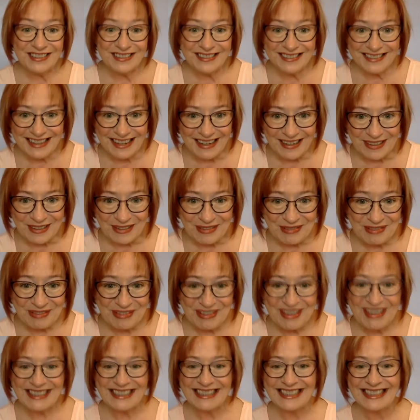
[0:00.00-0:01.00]
self
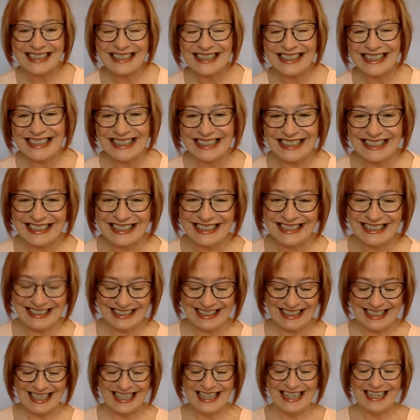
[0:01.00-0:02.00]

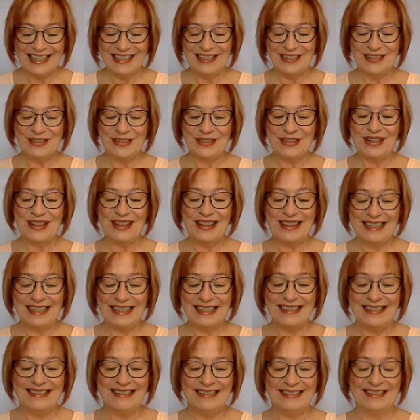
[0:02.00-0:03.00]
to
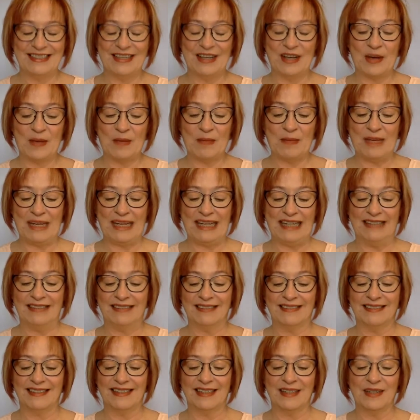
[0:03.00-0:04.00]
this
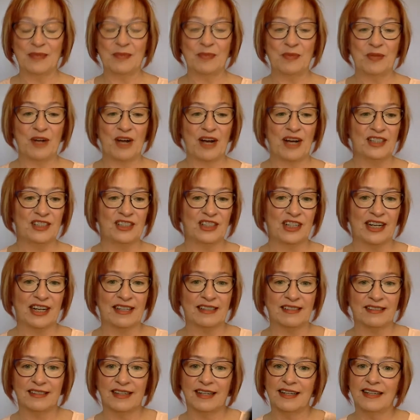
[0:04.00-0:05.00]
amazing
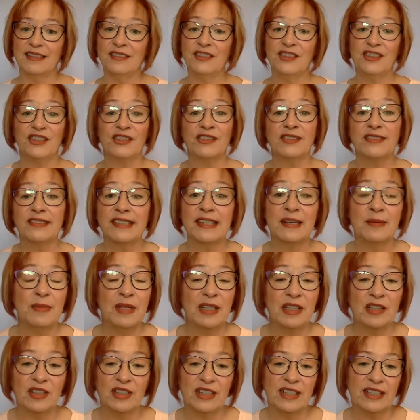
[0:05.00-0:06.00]
project. And you'll see me
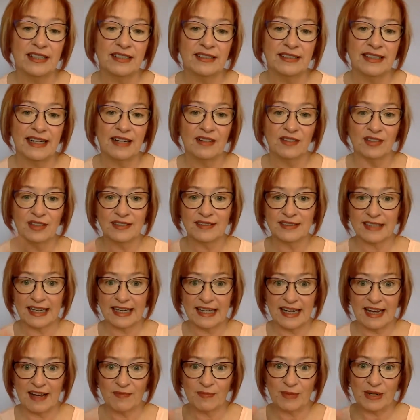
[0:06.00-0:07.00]
looking down because I
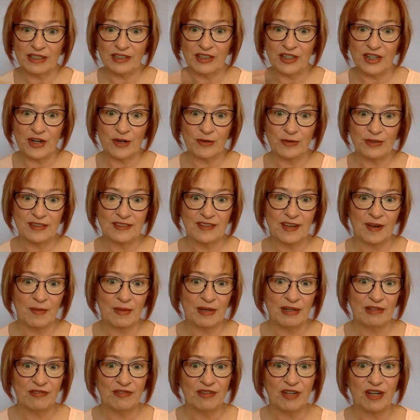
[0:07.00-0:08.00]
have my notes on
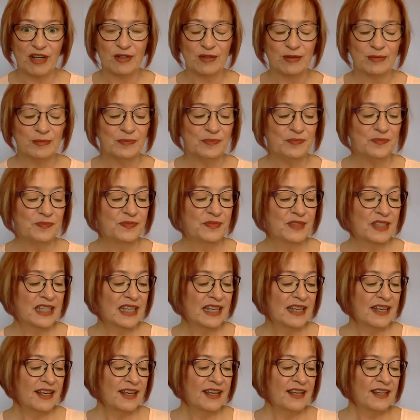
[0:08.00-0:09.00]
my phone.
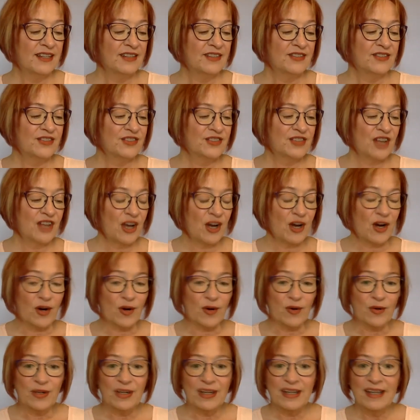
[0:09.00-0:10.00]

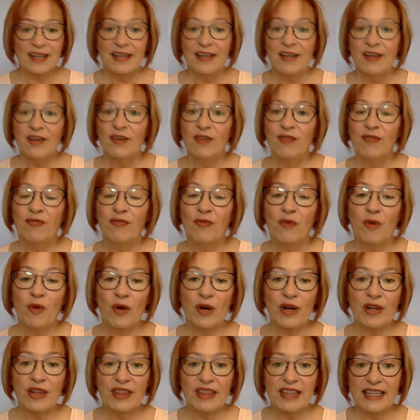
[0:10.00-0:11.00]
So
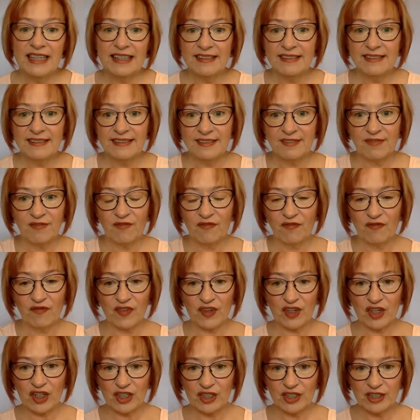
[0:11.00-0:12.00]
for this
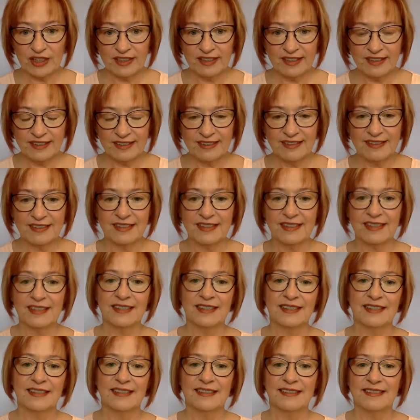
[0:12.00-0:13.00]
first
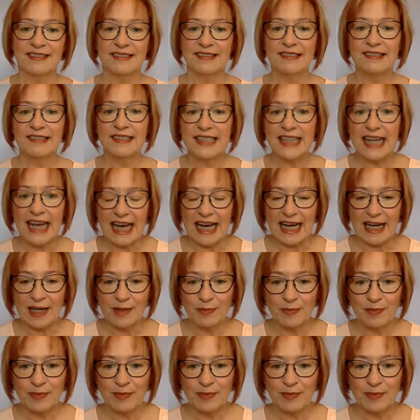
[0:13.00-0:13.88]
step,